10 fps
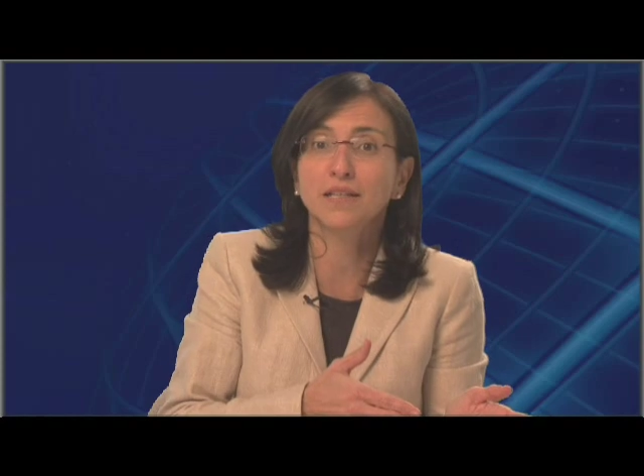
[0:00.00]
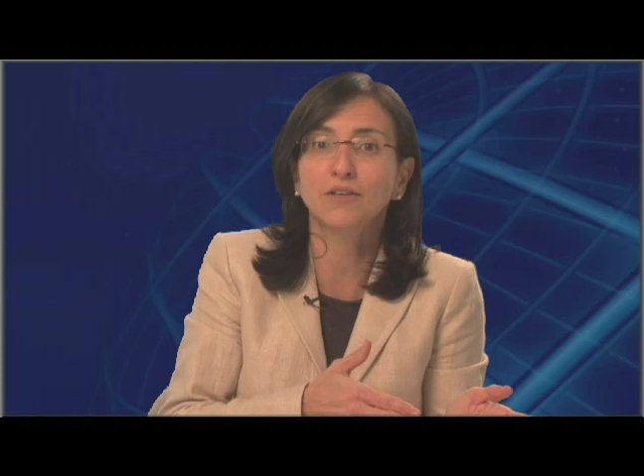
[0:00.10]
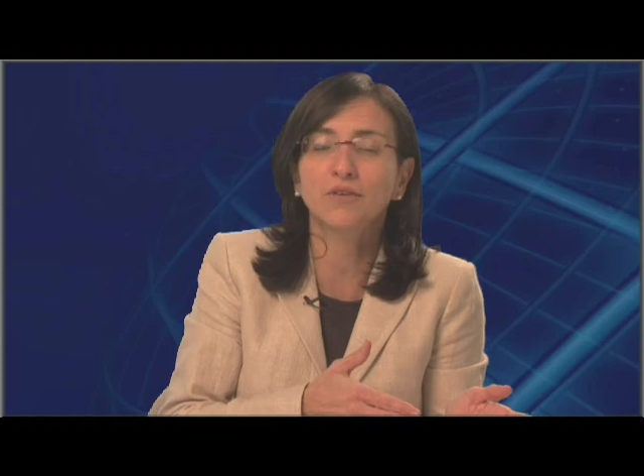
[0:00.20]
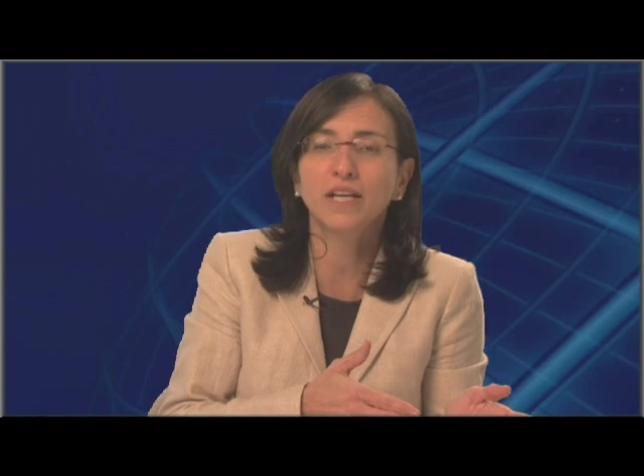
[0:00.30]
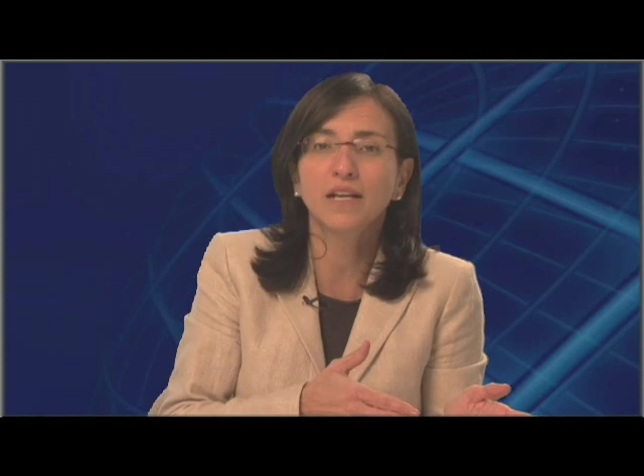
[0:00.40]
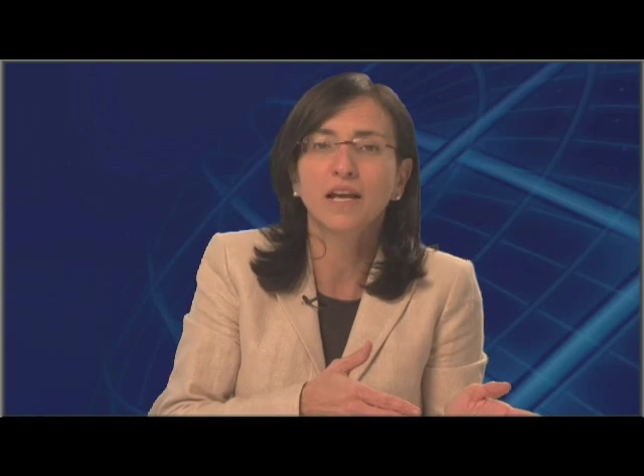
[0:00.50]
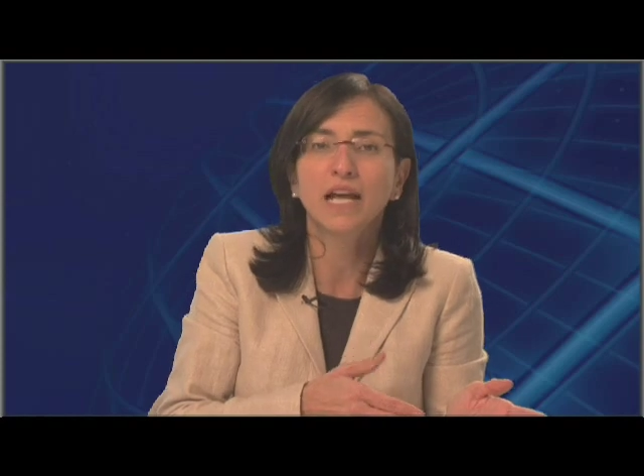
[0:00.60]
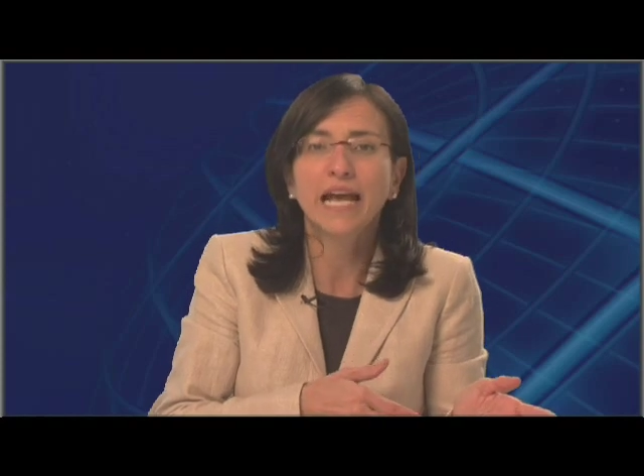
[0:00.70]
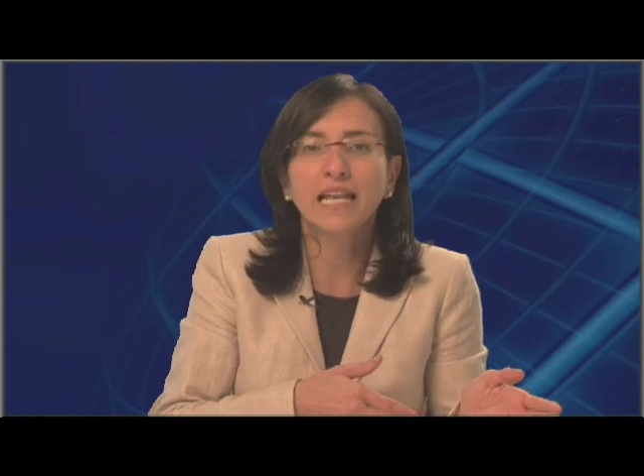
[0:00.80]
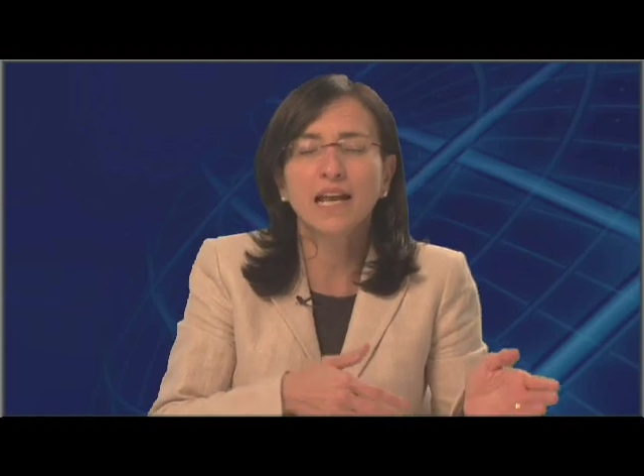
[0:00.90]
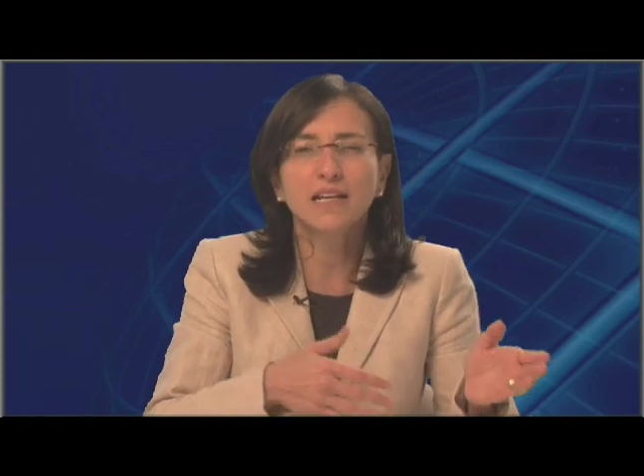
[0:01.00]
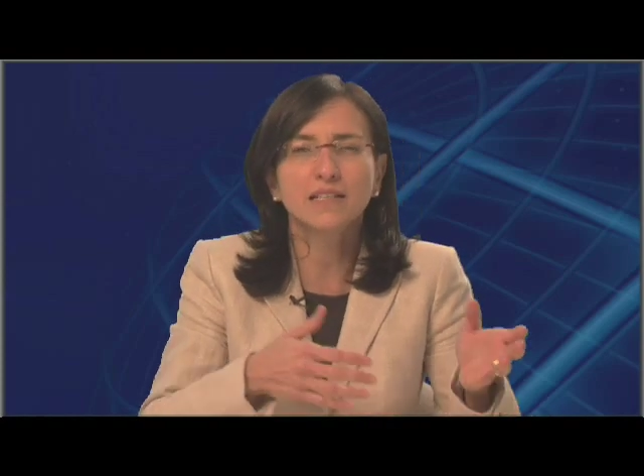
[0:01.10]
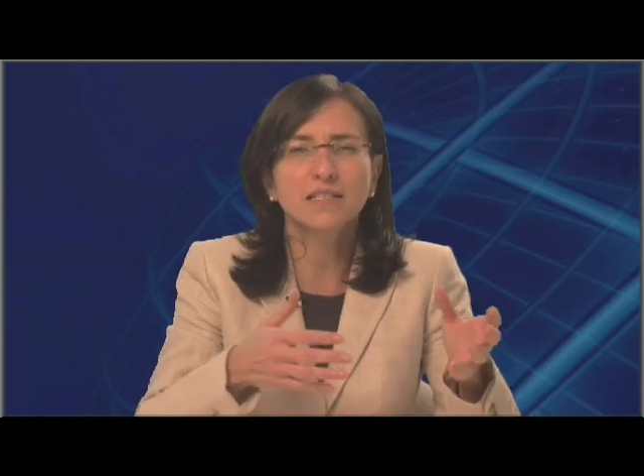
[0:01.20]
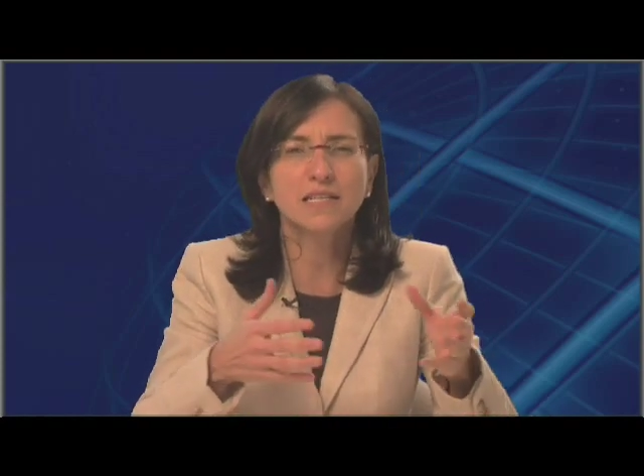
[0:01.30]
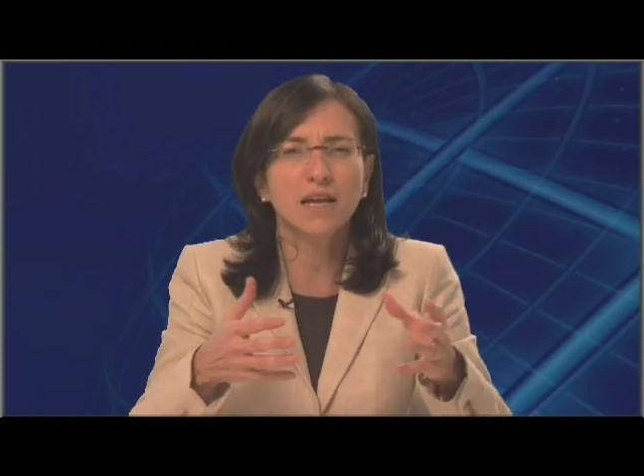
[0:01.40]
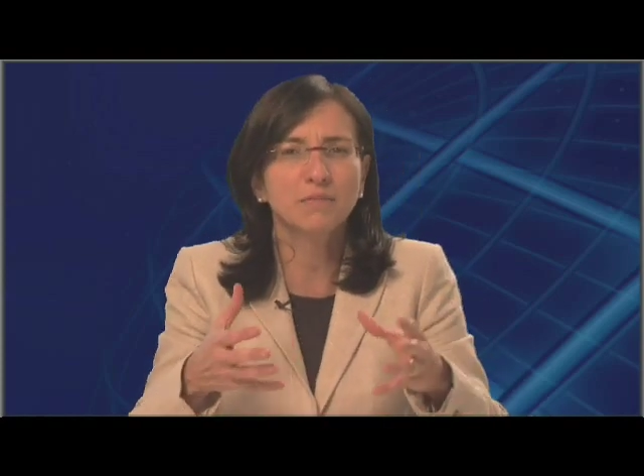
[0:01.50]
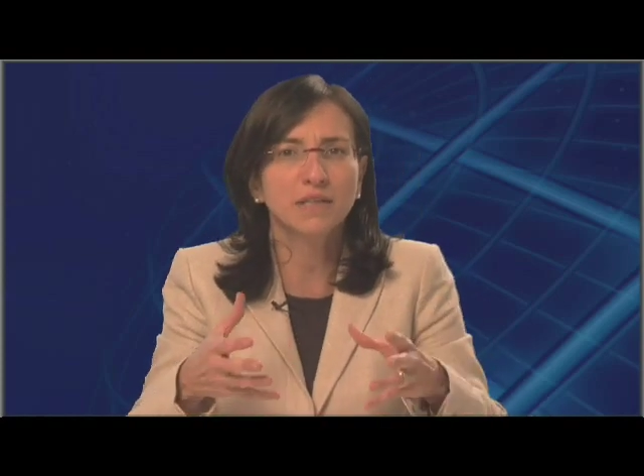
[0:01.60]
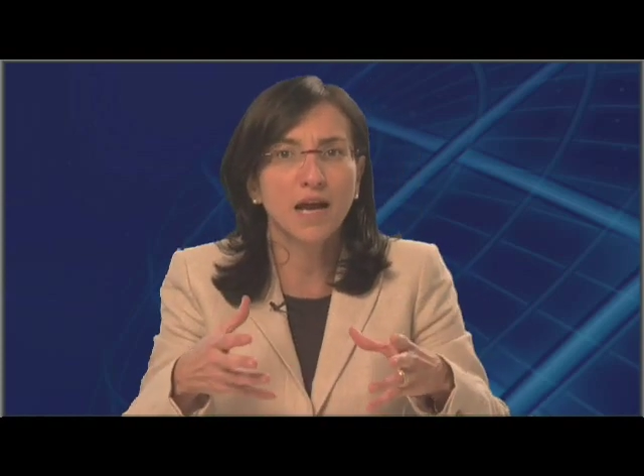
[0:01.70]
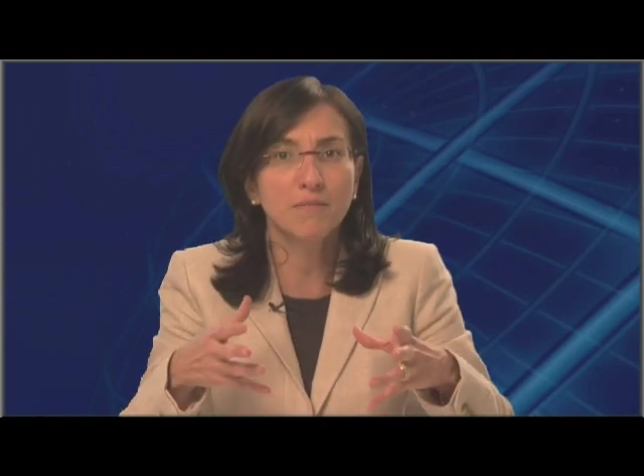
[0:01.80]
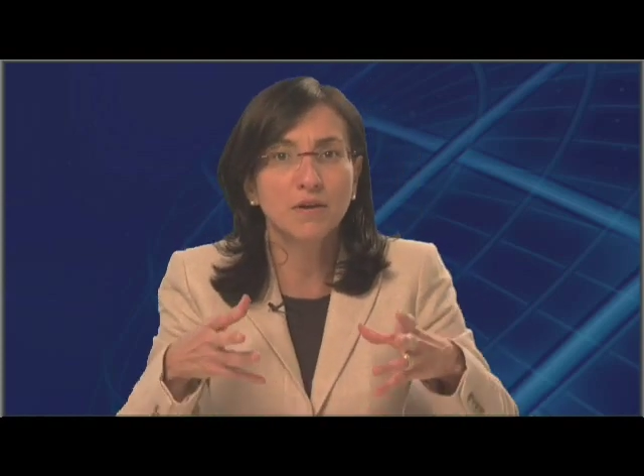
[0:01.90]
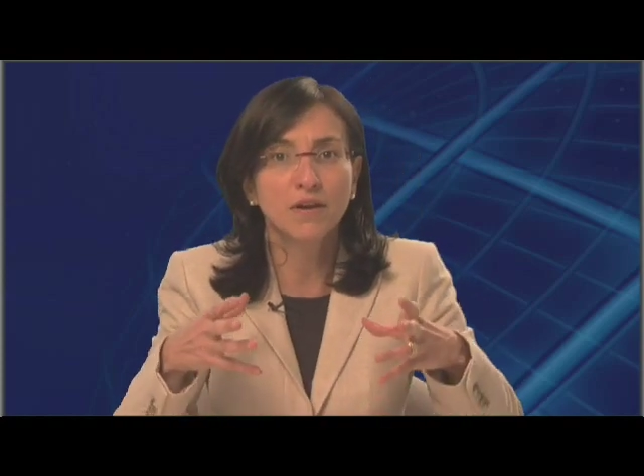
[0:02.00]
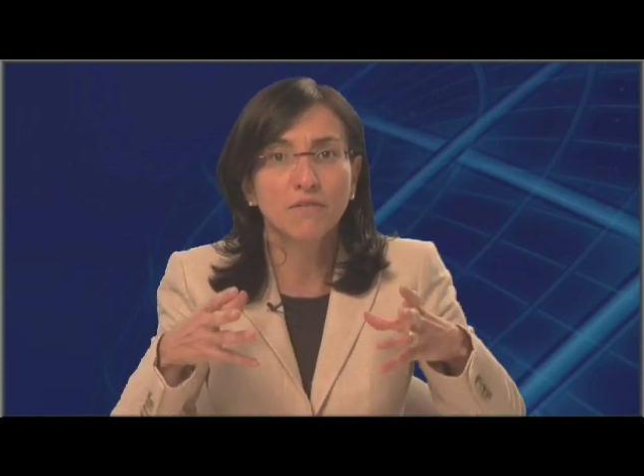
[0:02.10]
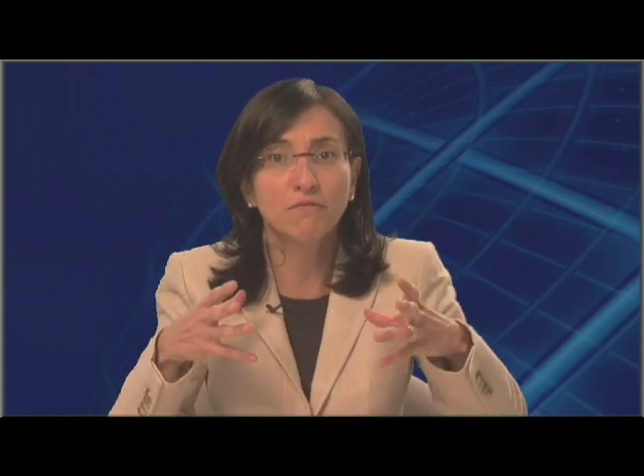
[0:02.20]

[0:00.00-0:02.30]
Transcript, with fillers: degree, and that at the same time,